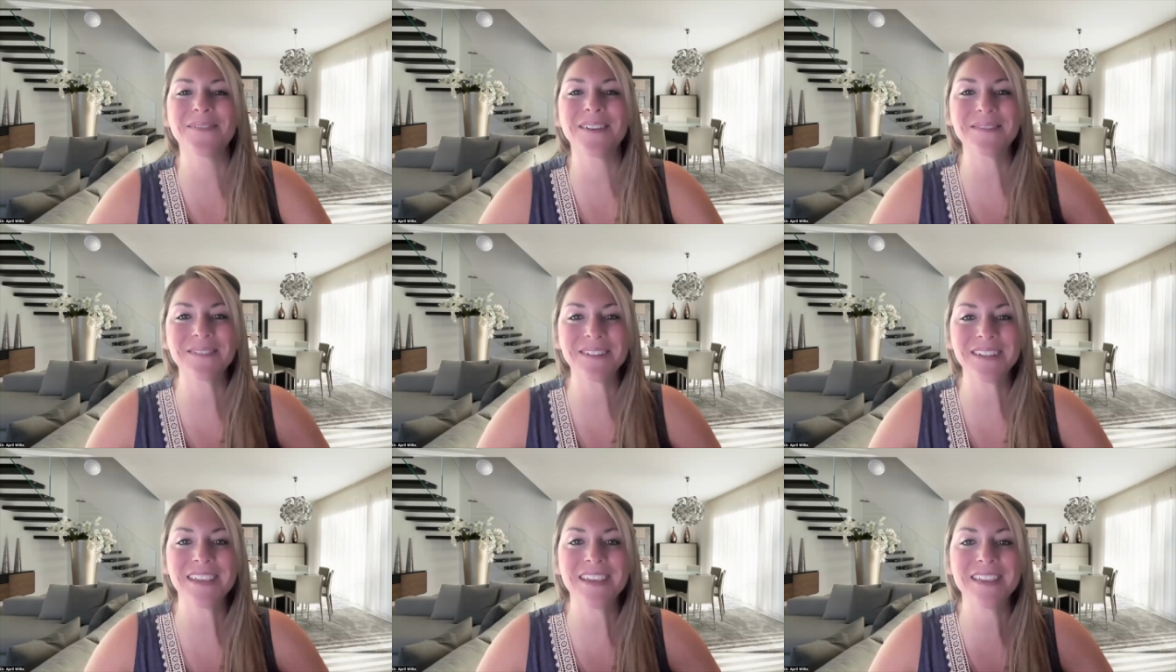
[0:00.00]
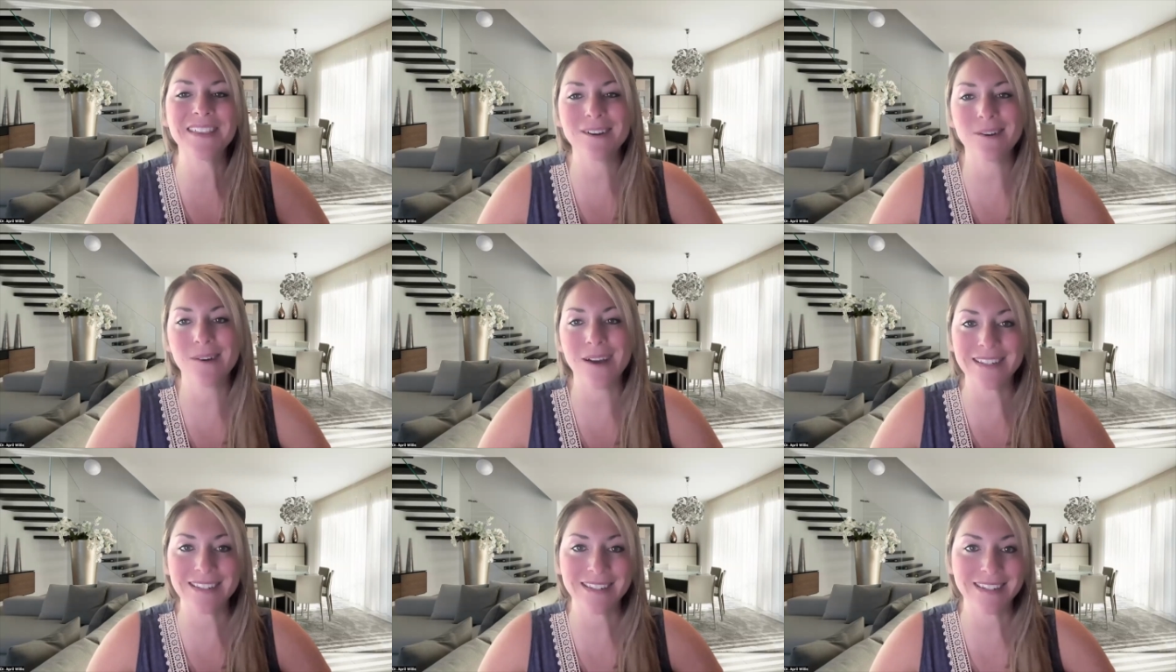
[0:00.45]
but really the
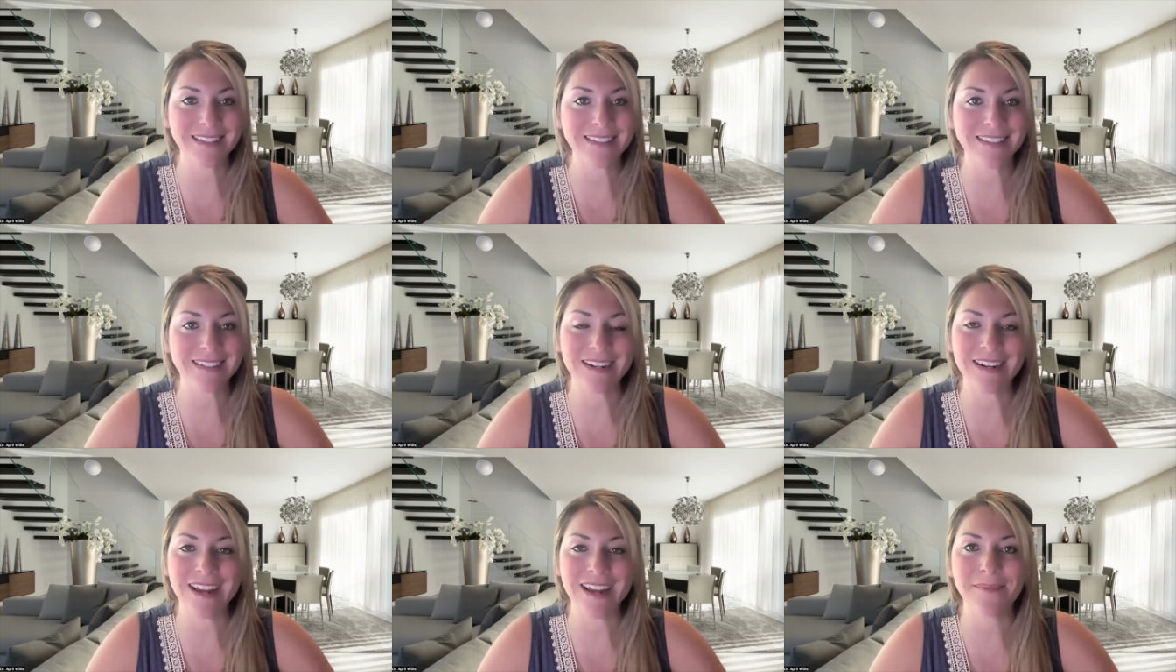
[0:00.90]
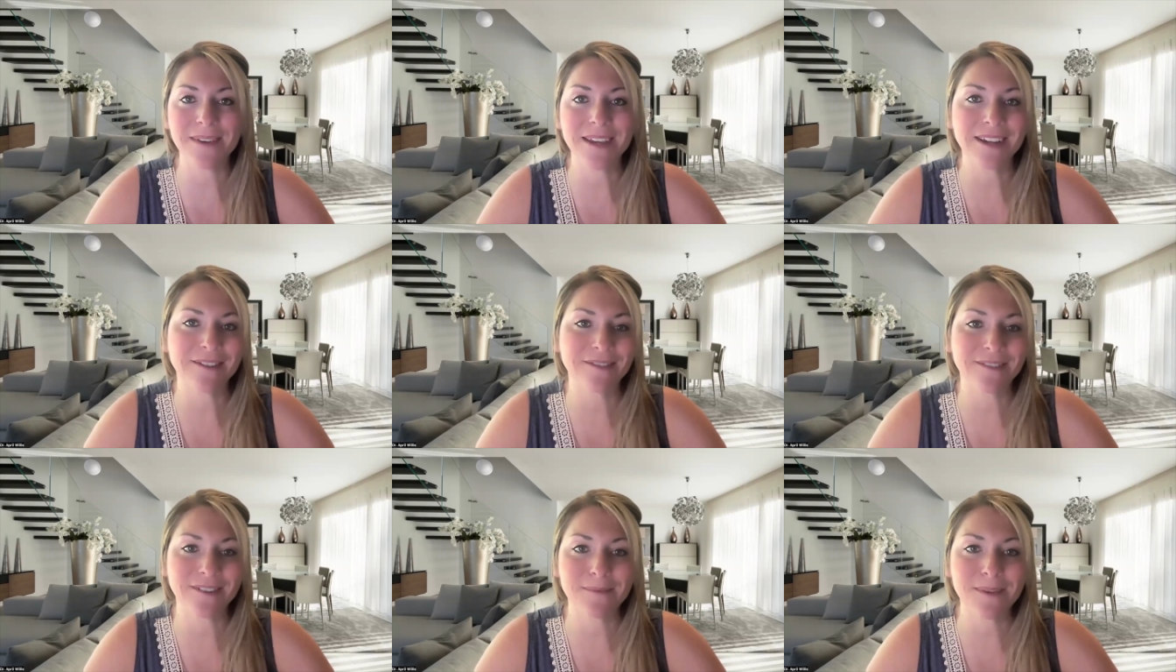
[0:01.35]
questions are
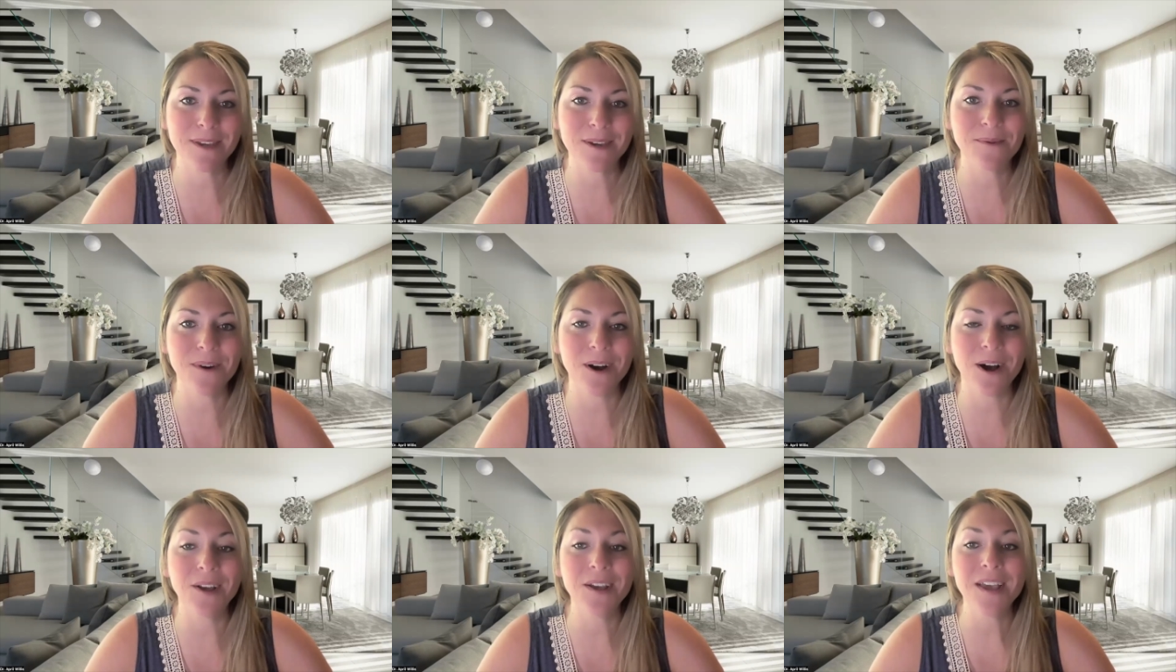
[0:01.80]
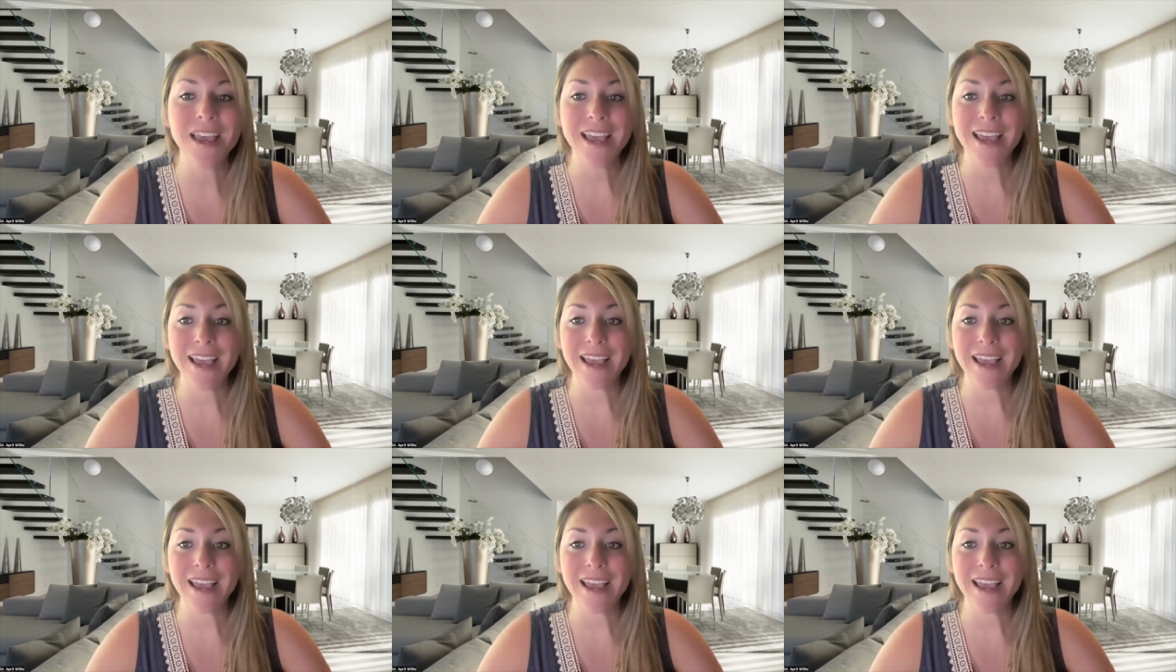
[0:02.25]
coming from you all.